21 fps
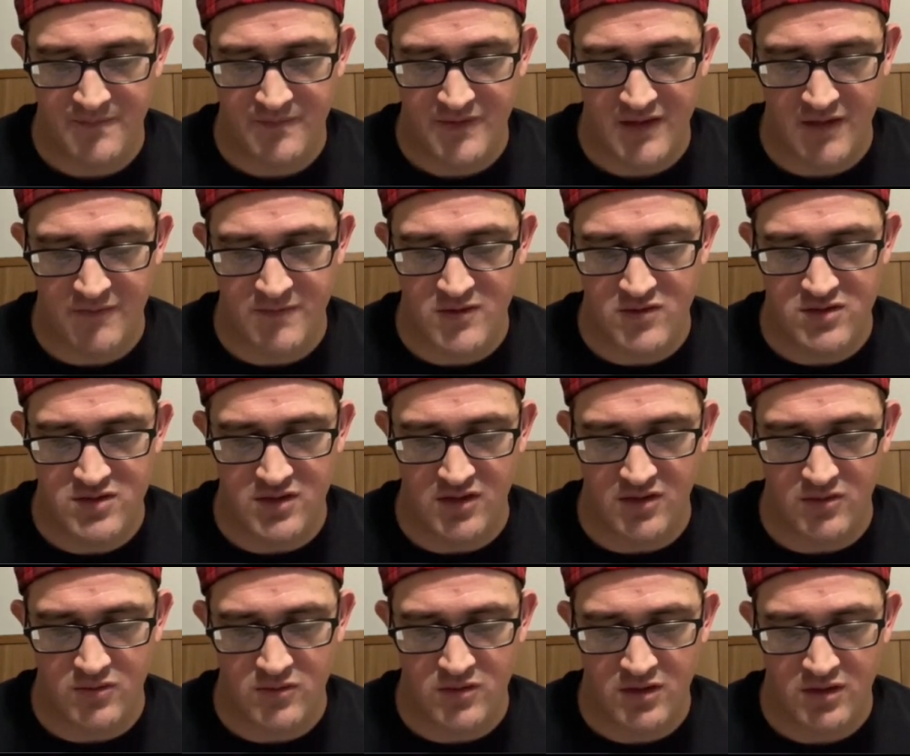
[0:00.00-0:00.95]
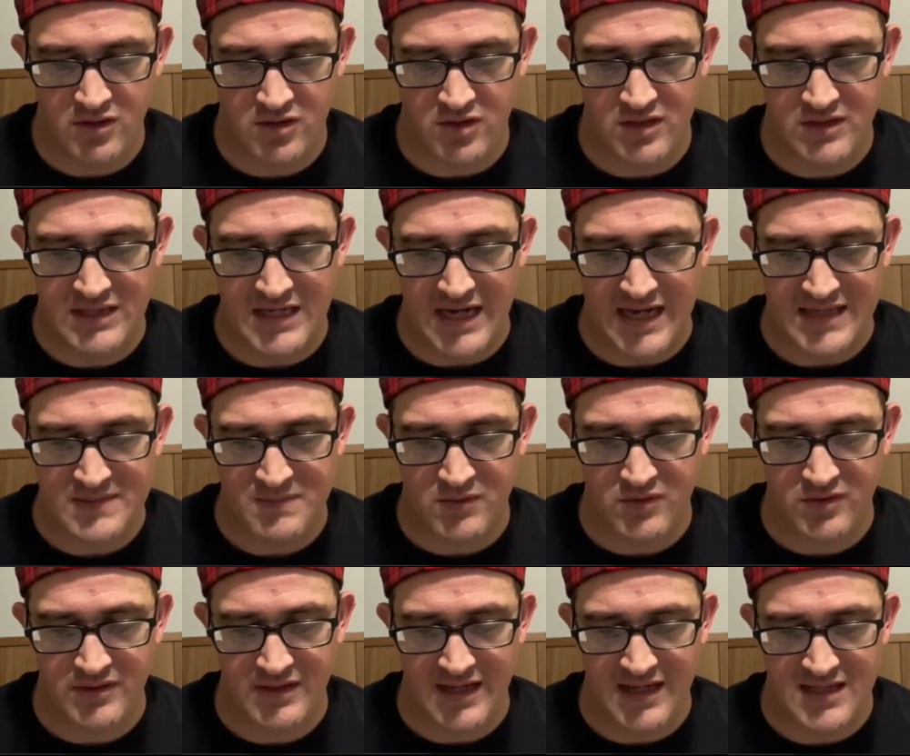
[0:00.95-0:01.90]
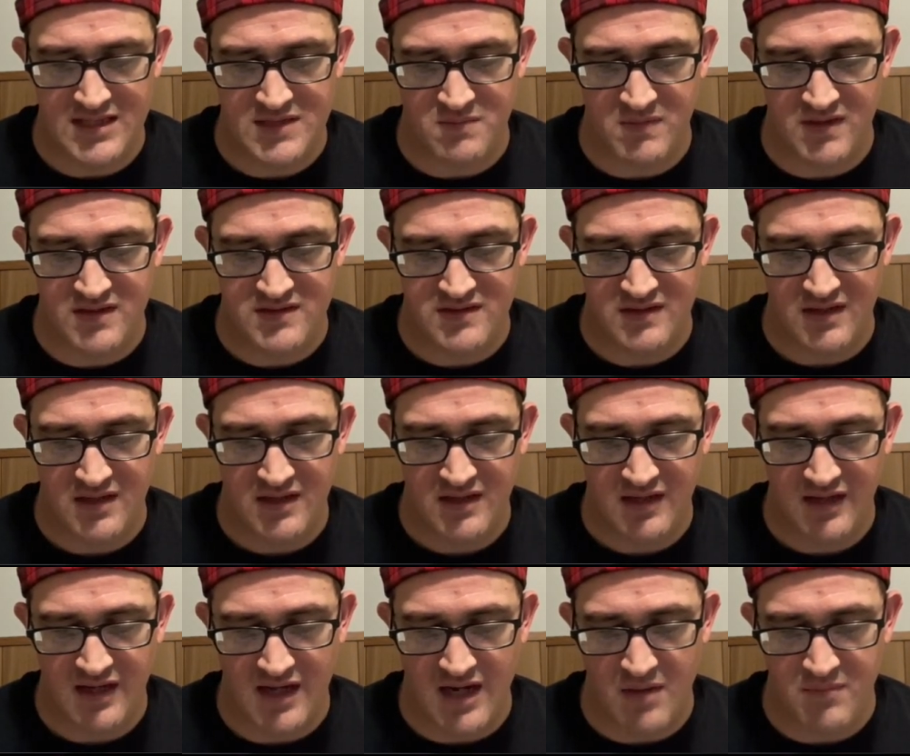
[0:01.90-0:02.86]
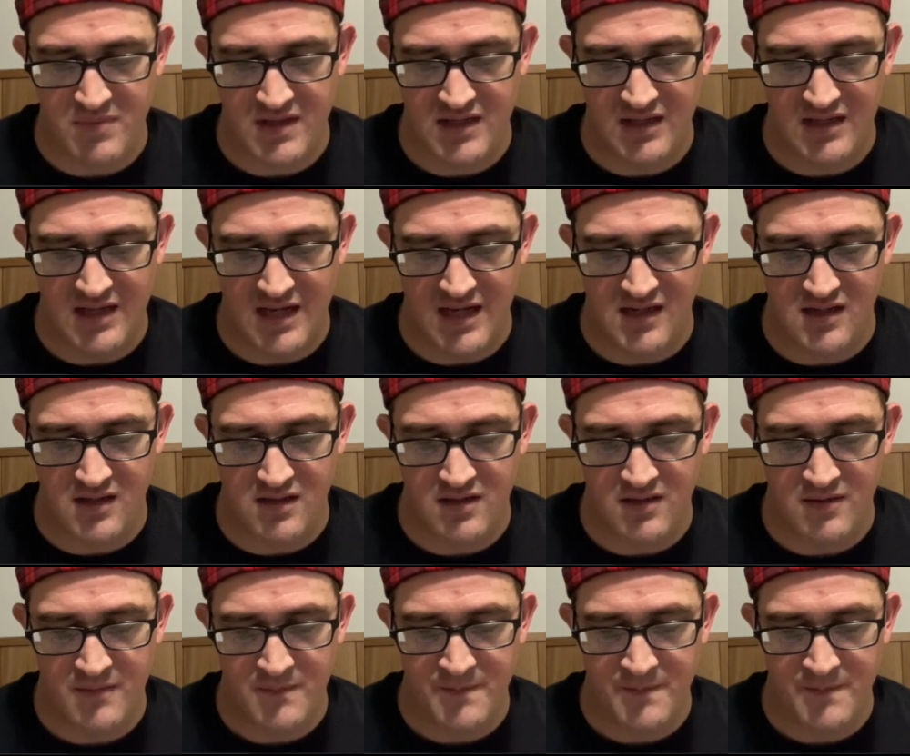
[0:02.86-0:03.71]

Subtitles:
If you do, good gospel enhancements cannot be negated.